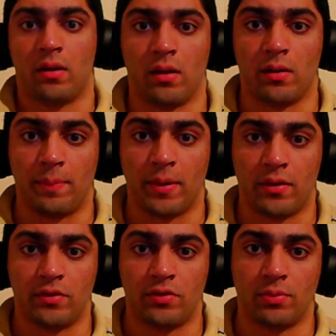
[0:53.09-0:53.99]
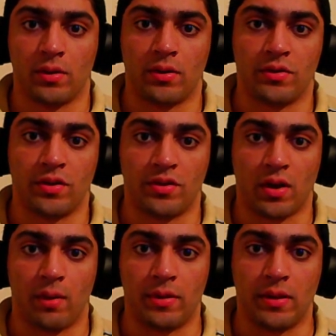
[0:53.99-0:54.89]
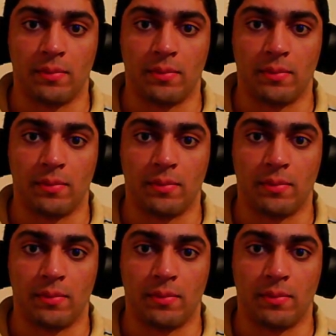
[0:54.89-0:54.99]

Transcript: Her parents were tatami